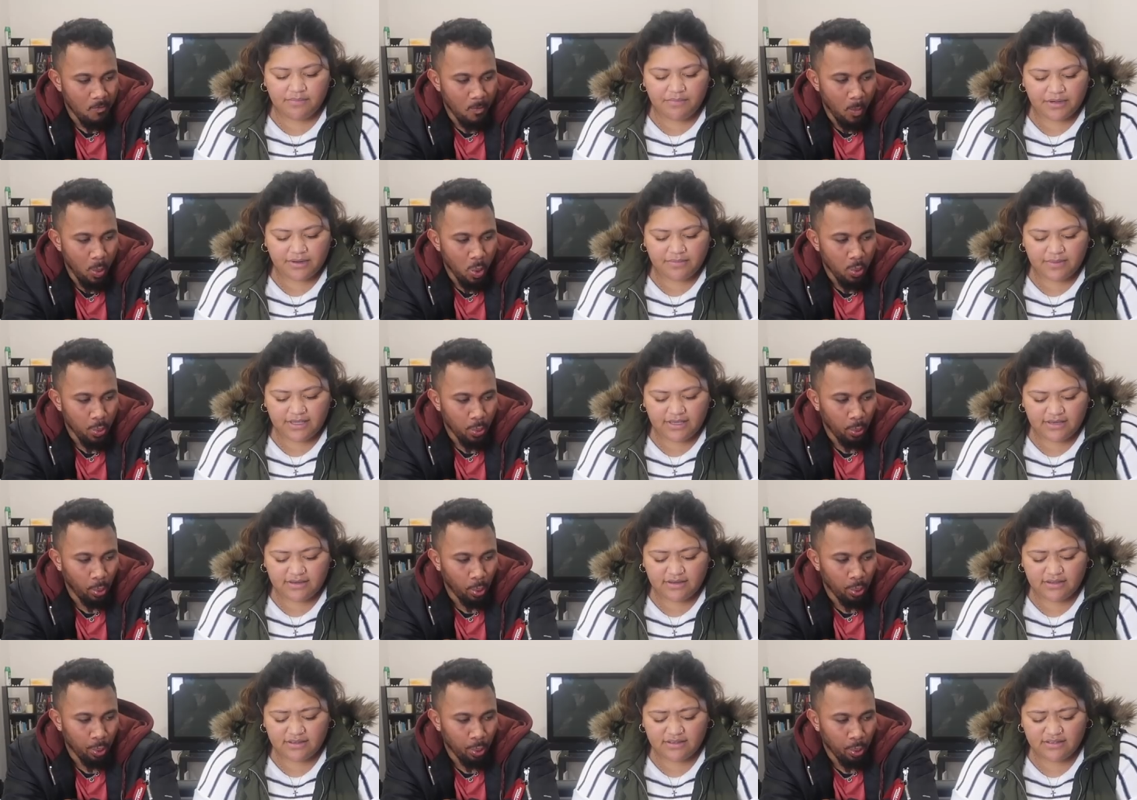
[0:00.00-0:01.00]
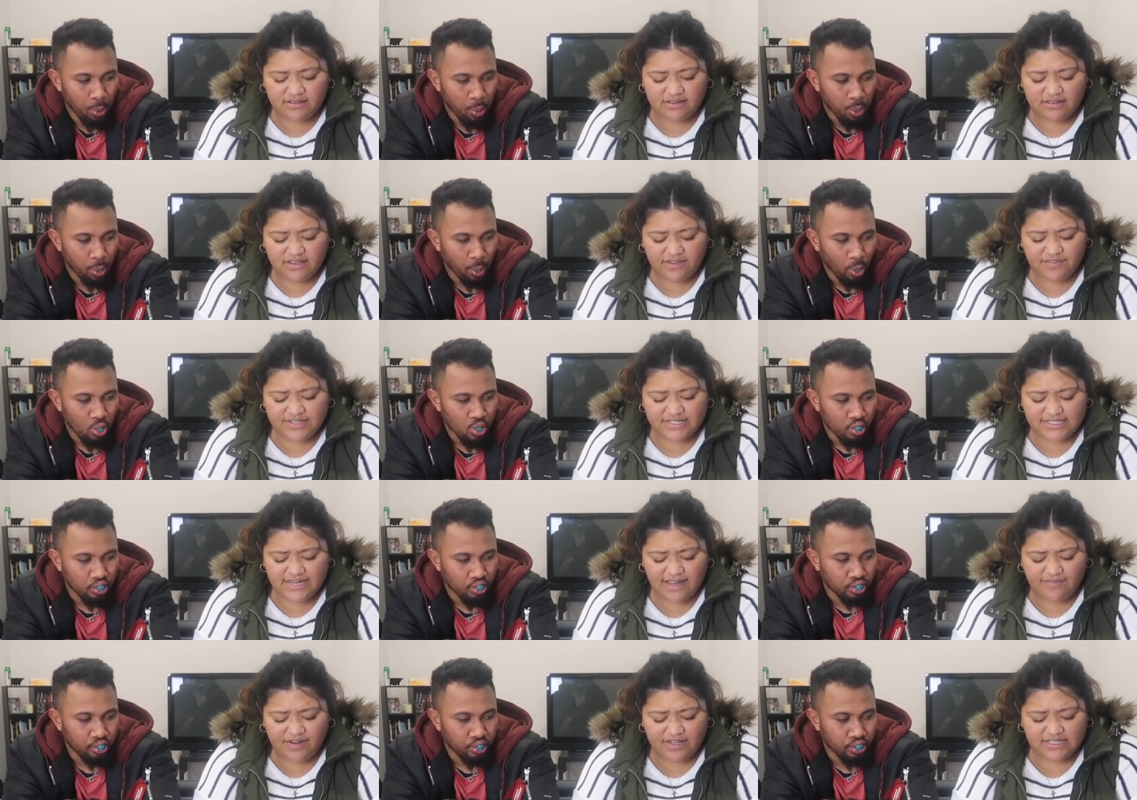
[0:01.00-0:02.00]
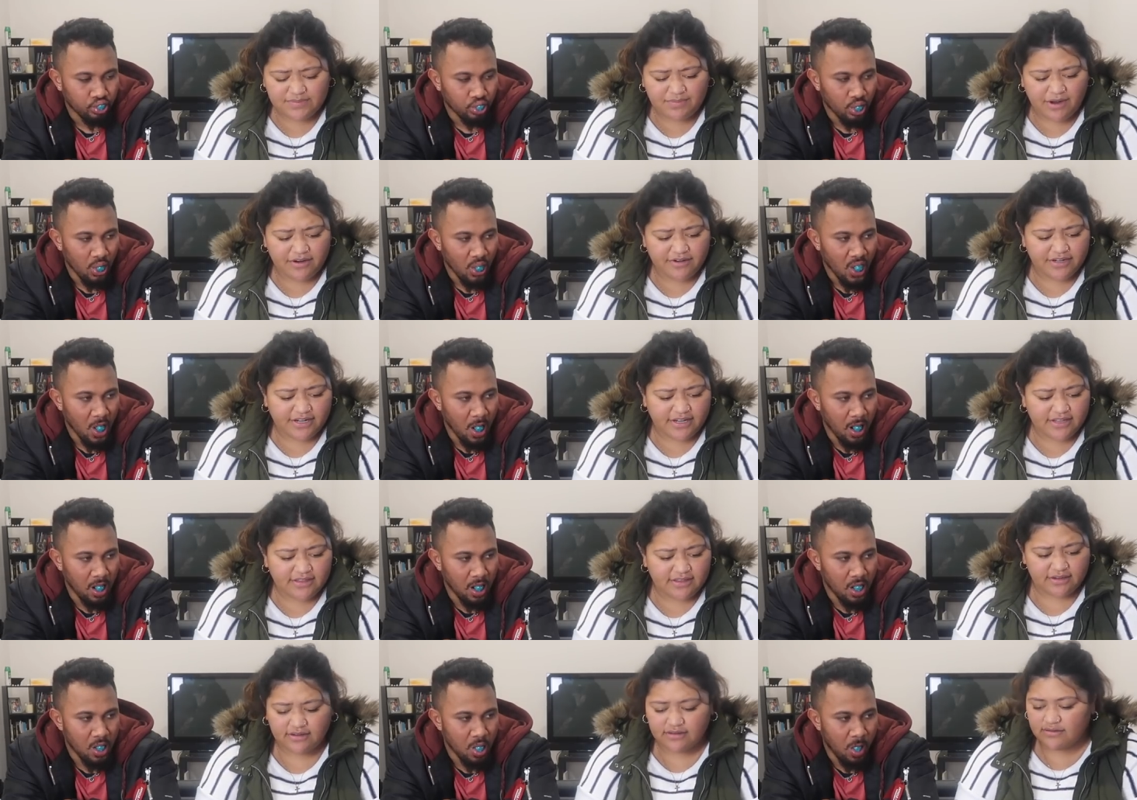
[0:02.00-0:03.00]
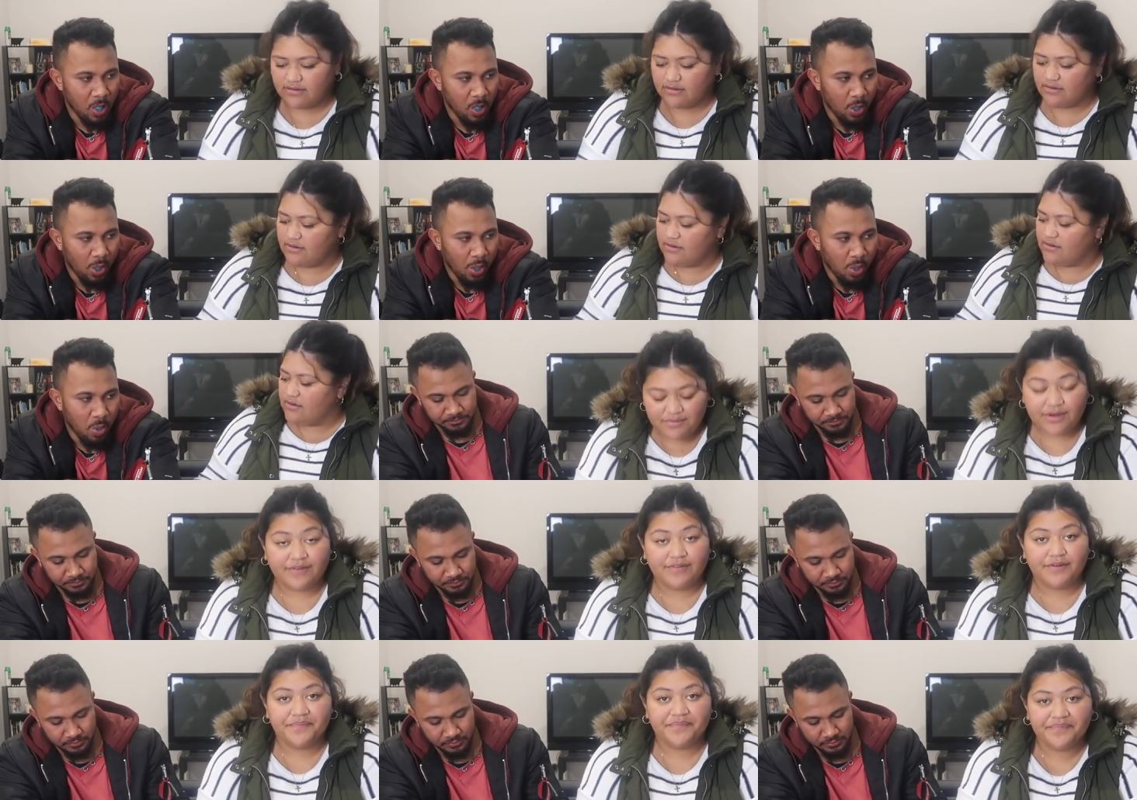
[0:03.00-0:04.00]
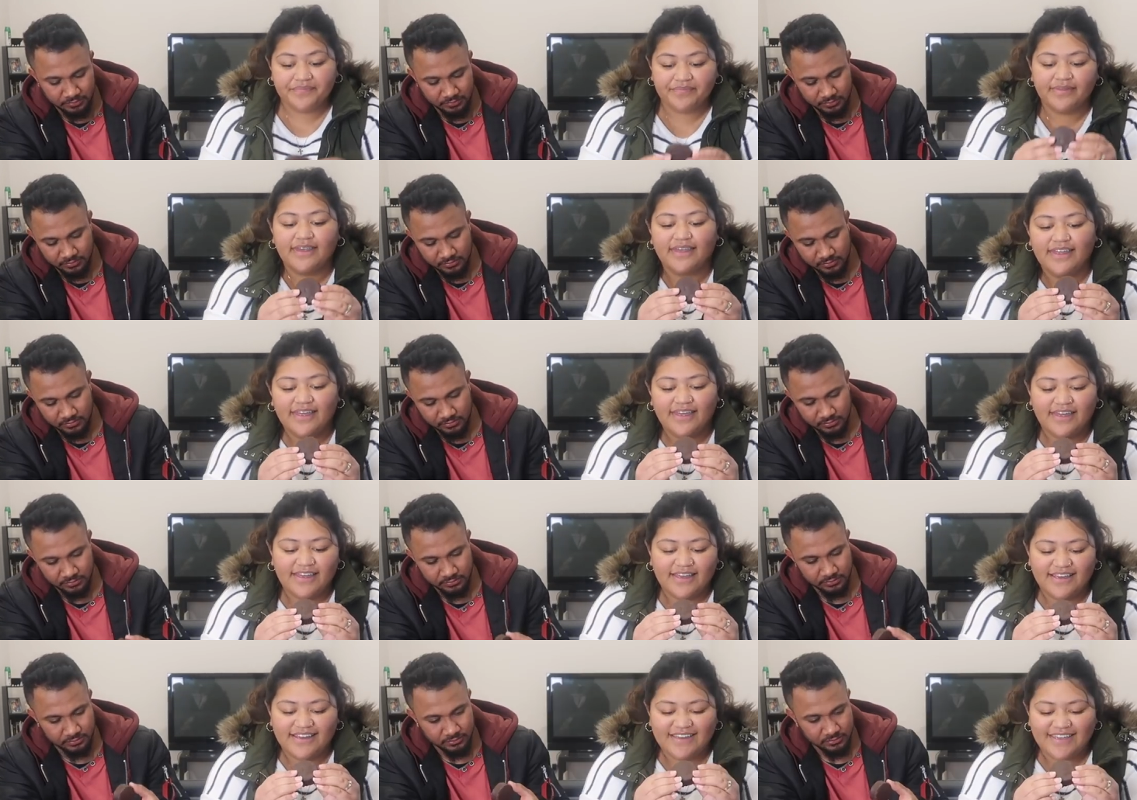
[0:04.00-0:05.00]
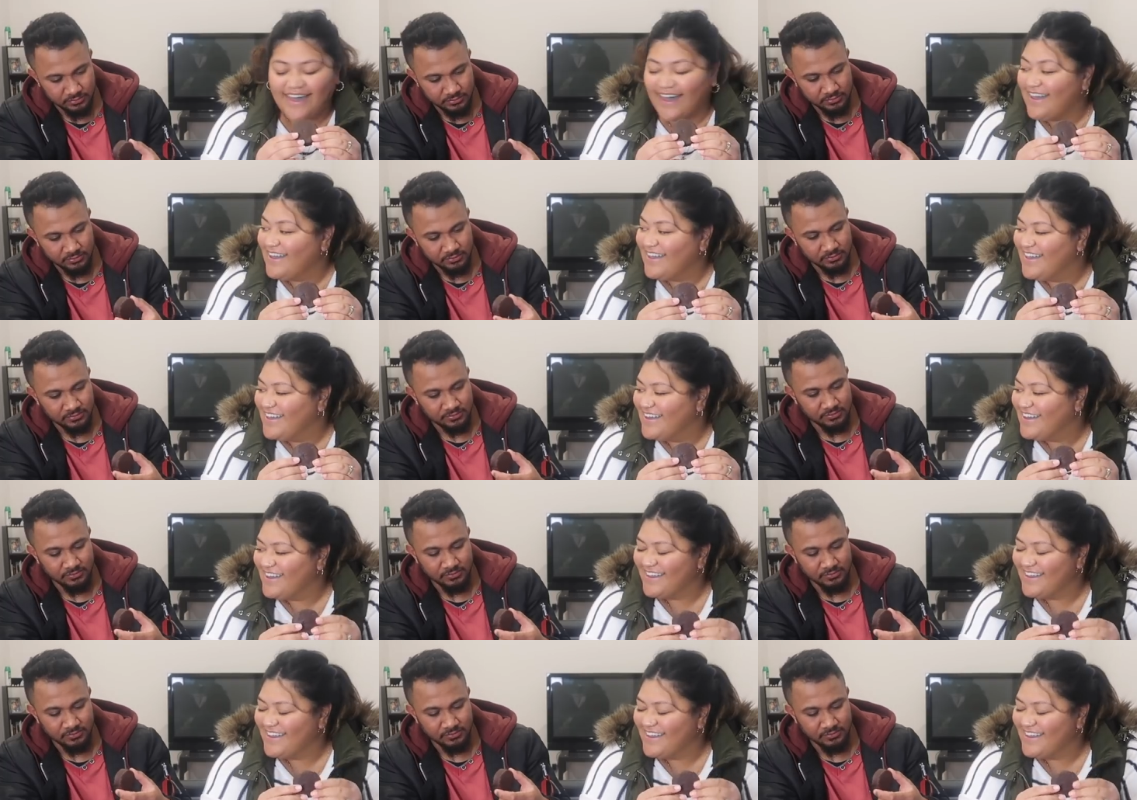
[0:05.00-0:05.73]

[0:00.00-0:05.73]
Speaker 1: but I mean, if it doesn't have an expiry date, then whatever. Okay,